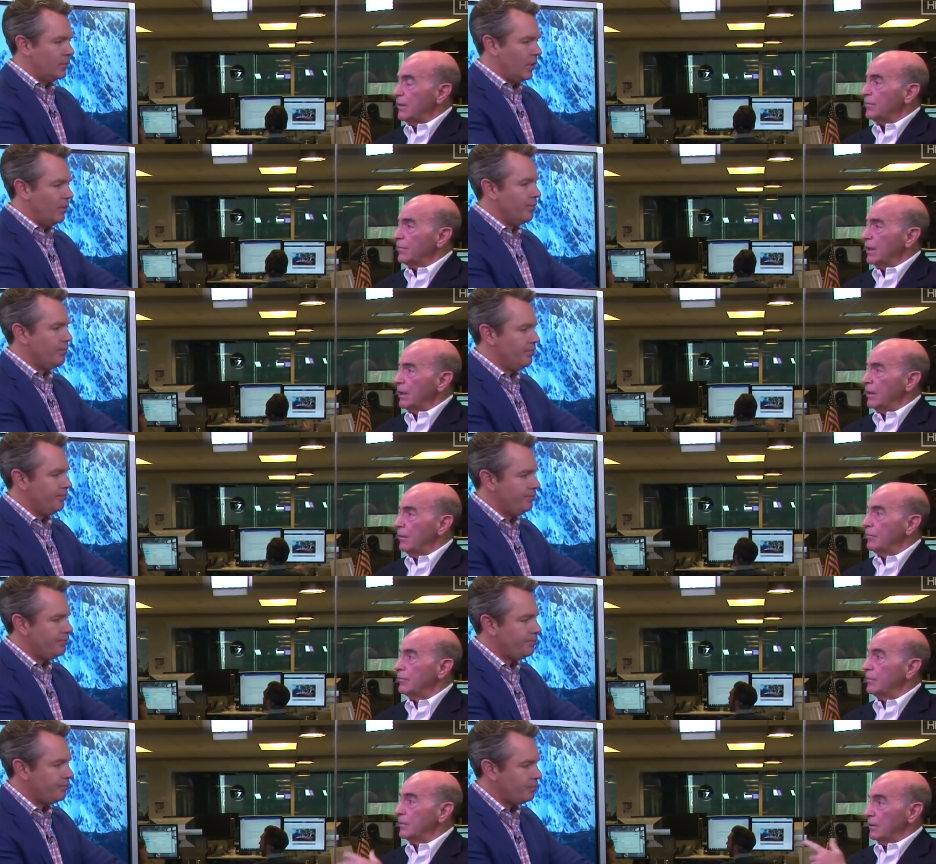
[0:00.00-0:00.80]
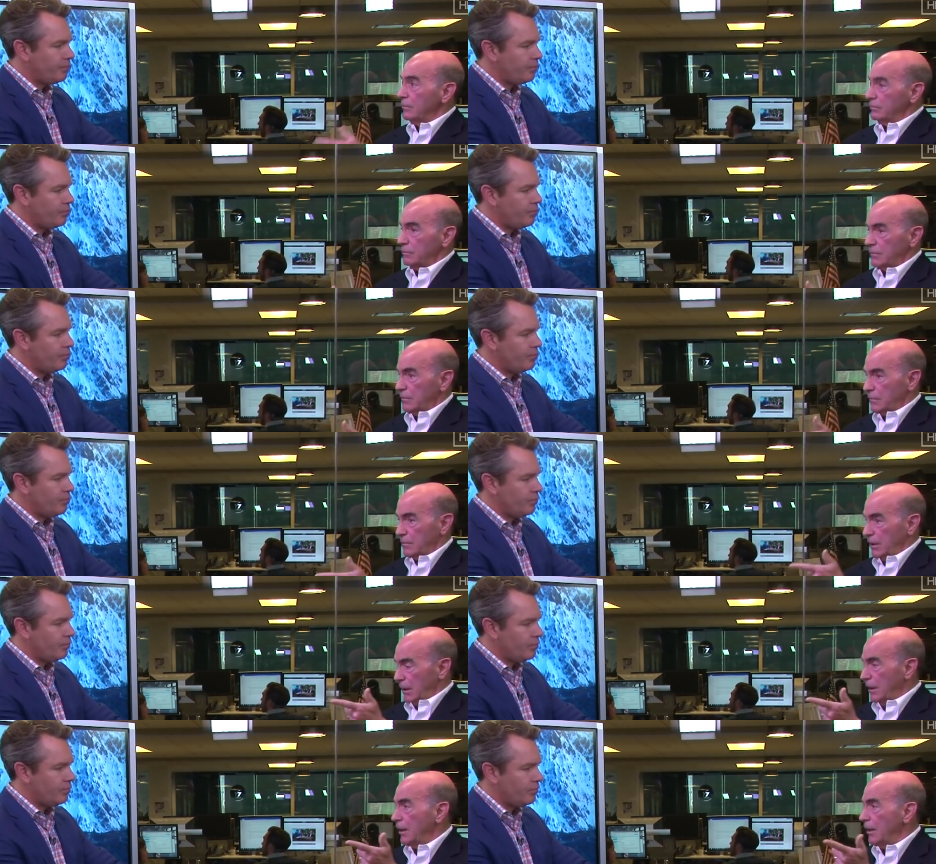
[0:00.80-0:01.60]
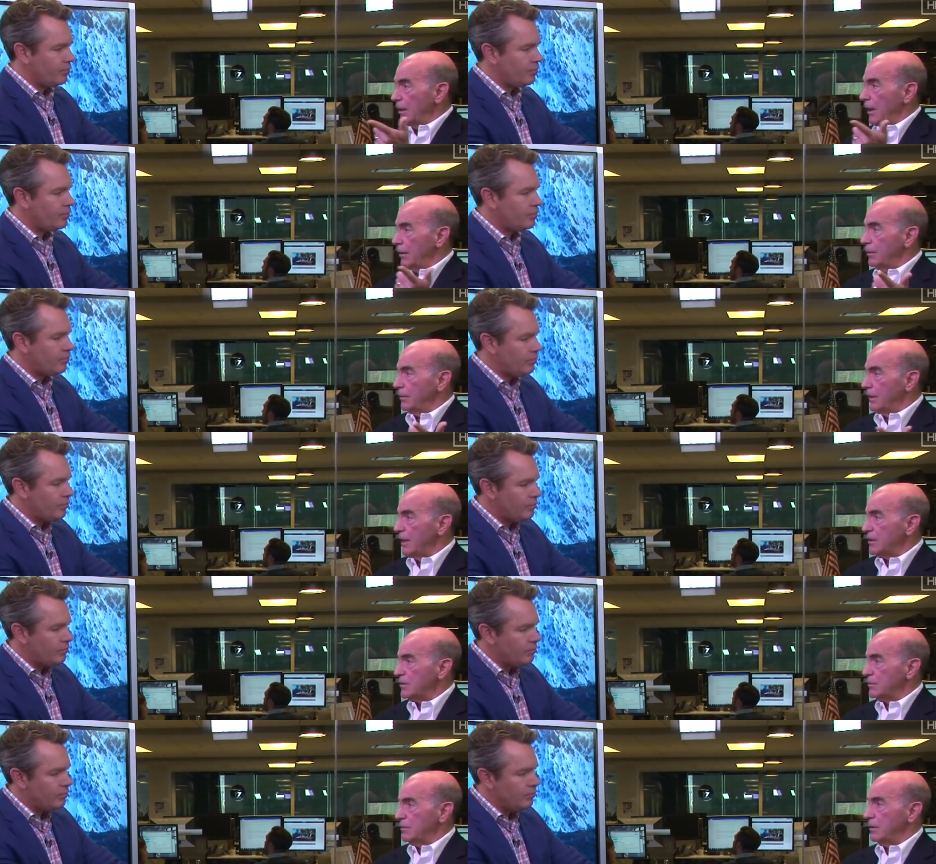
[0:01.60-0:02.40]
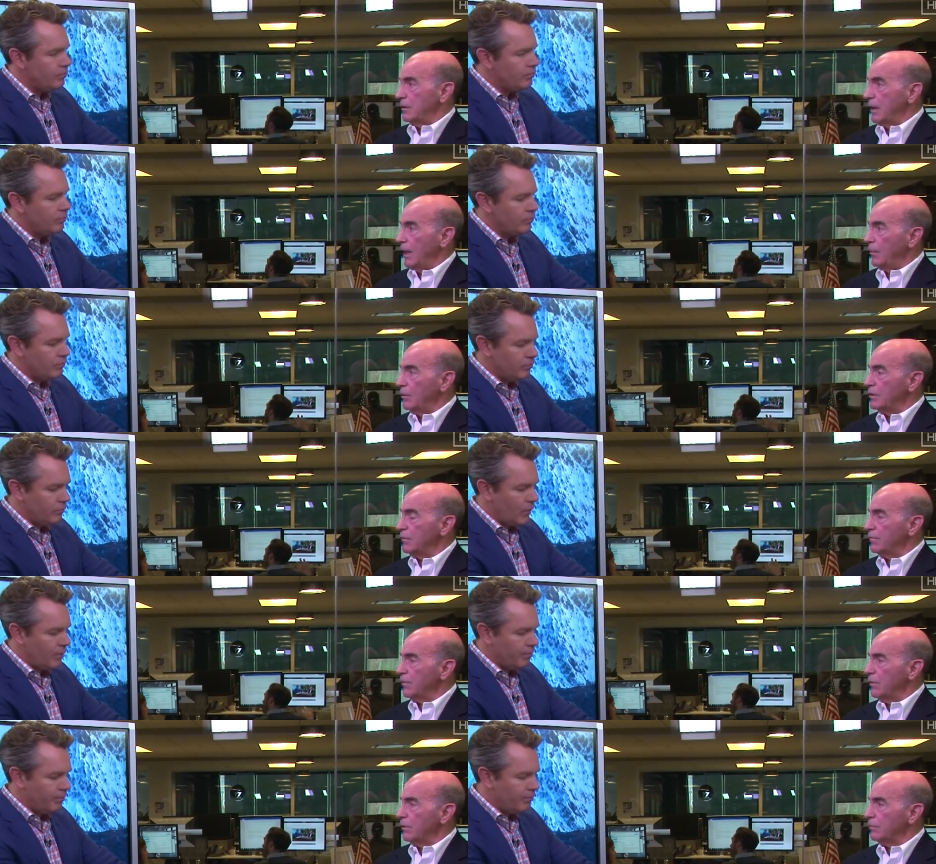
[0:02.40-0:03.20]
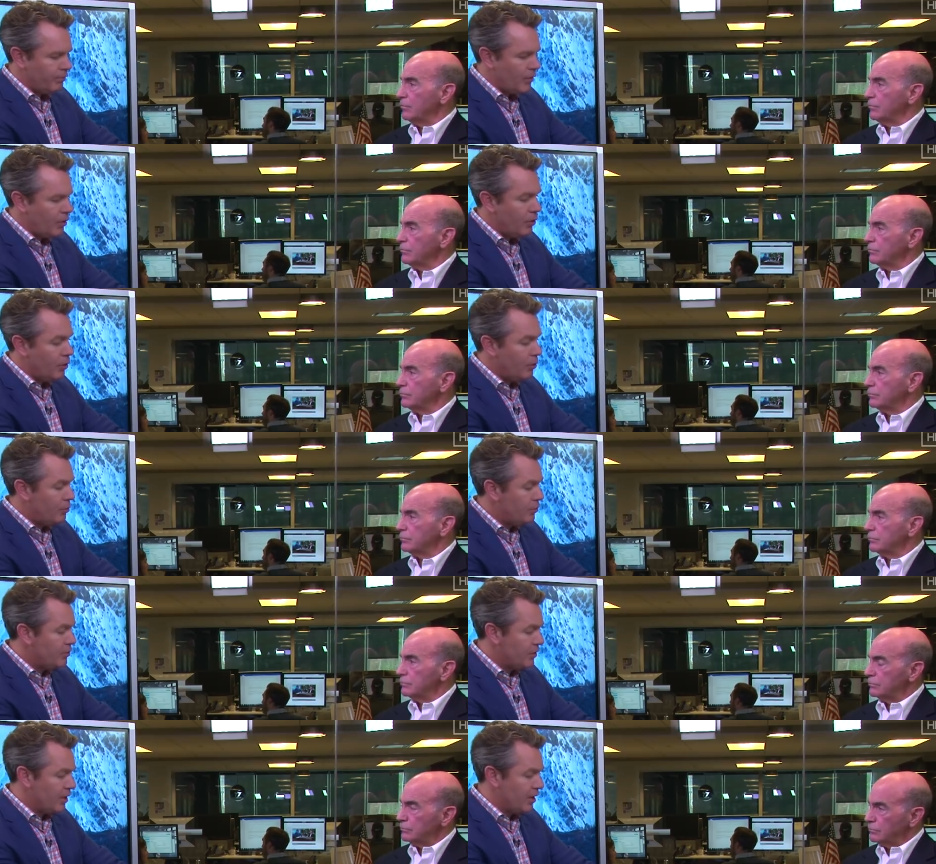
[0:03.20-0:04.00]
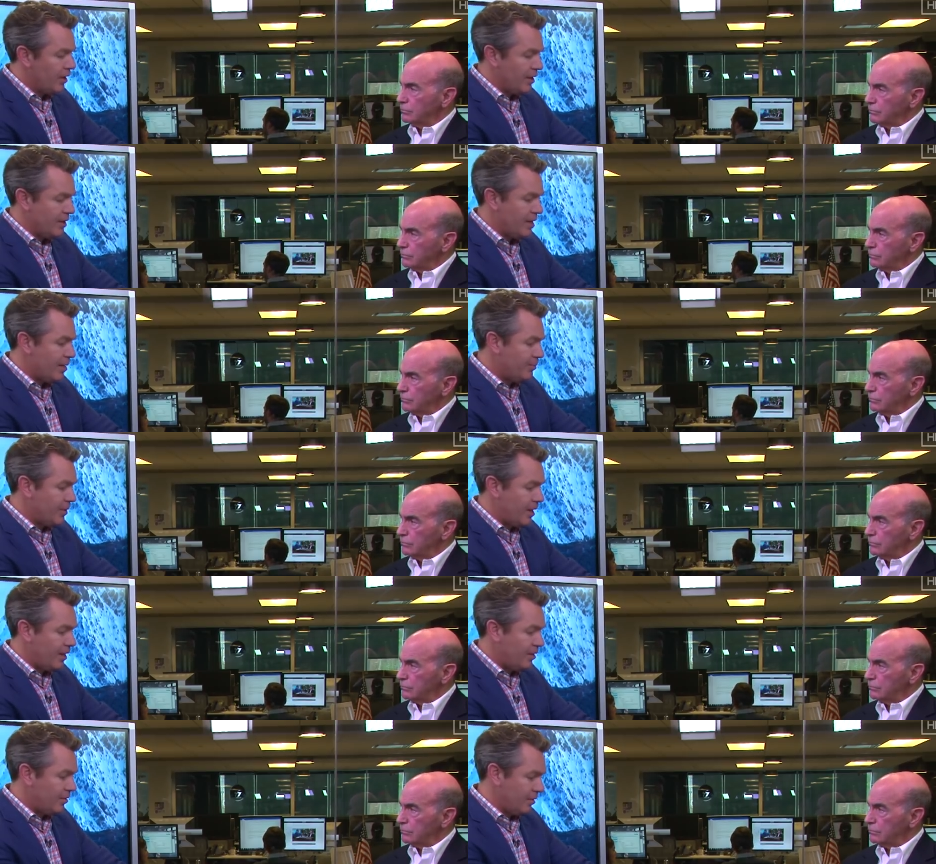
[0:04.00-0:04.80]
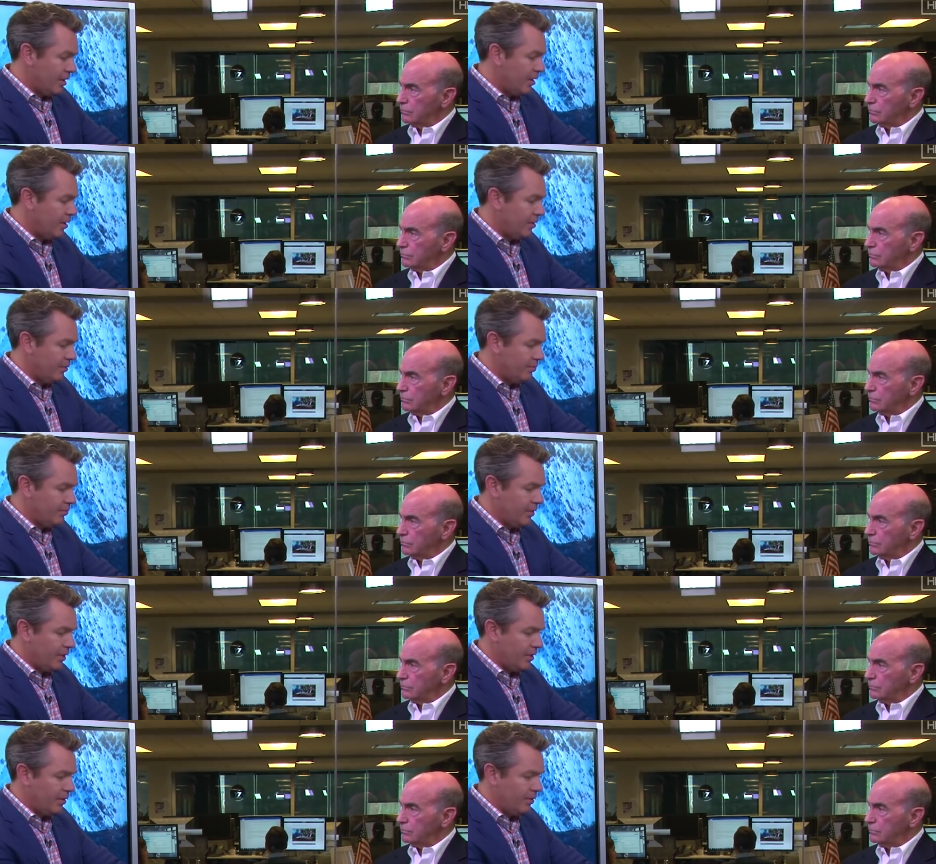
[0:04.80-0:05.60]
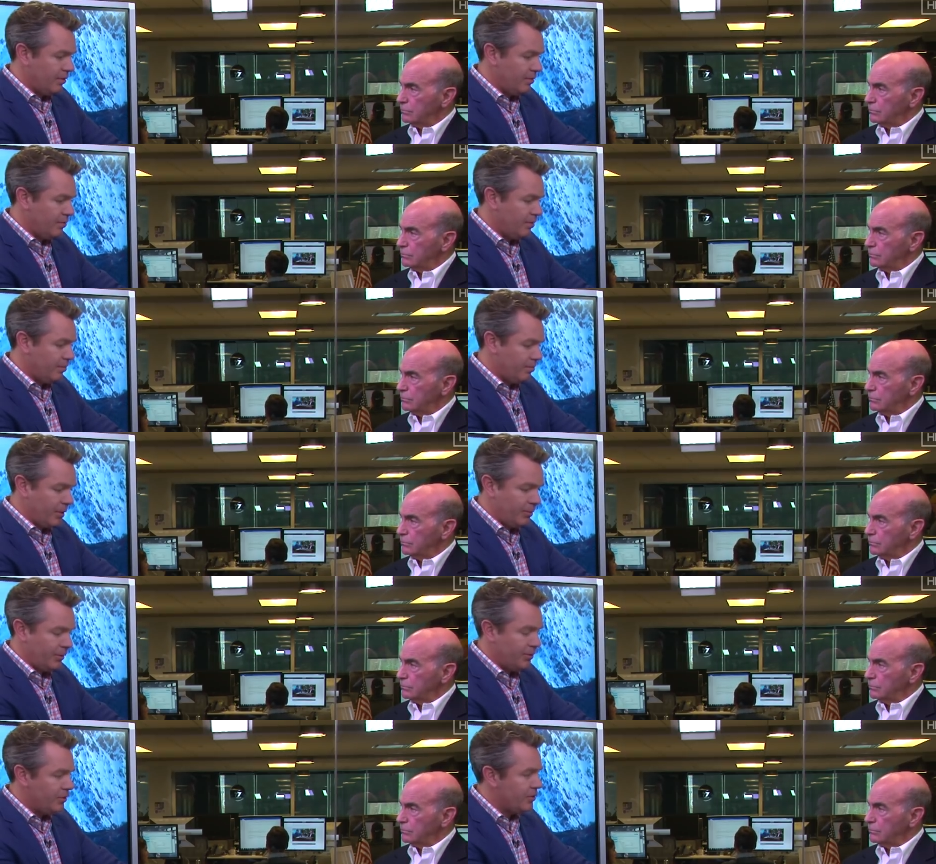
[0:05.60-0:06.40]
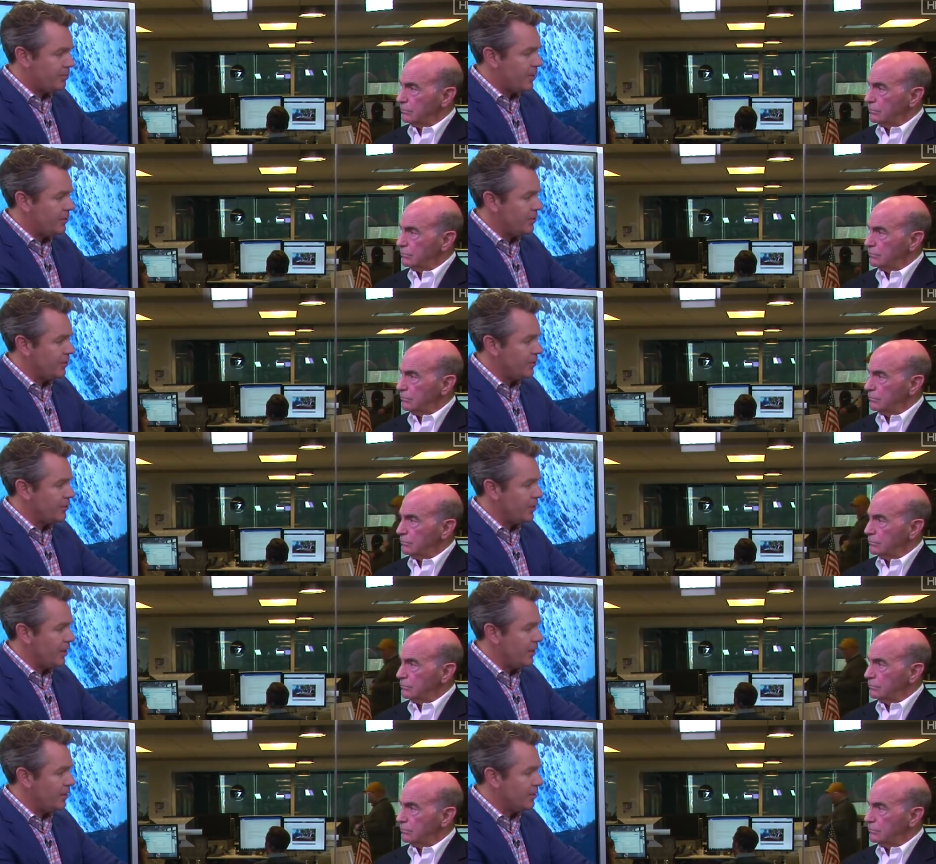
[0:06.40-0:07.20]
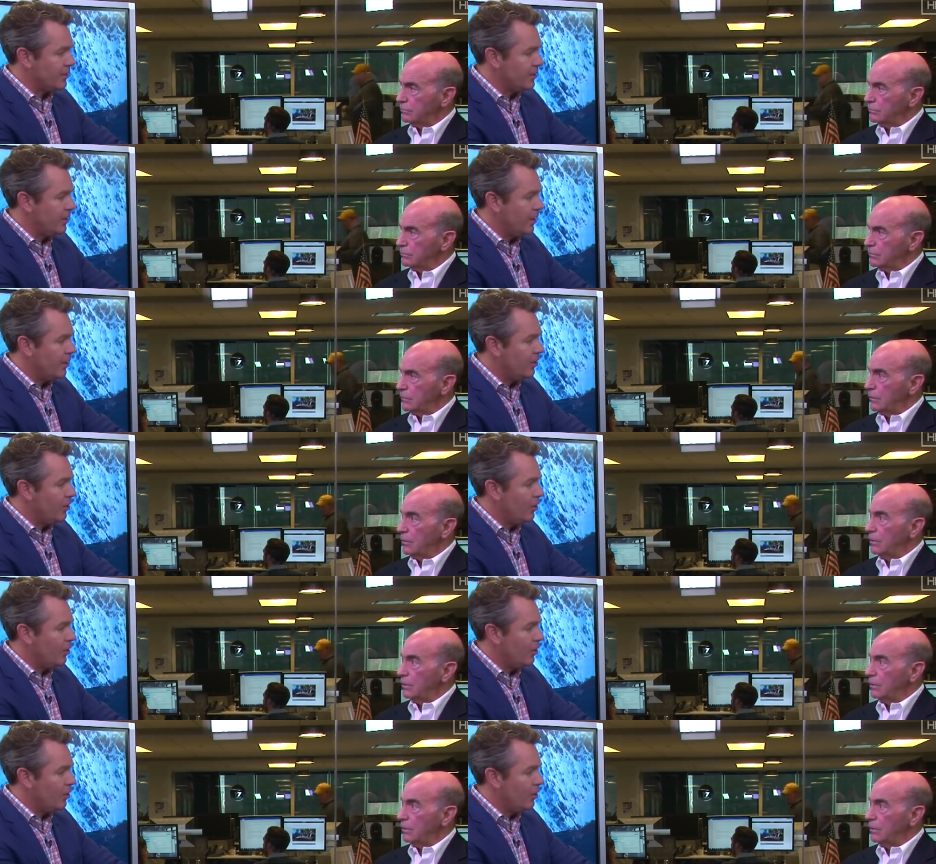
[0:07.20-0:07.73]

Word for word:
Speaker 1: Yep. Um, uh, uh, that's I would defer. Yep.
Speaker 2: You know who's uh, adept at it? Uh, uh, the people you just mentioned, the Chinese. Oh,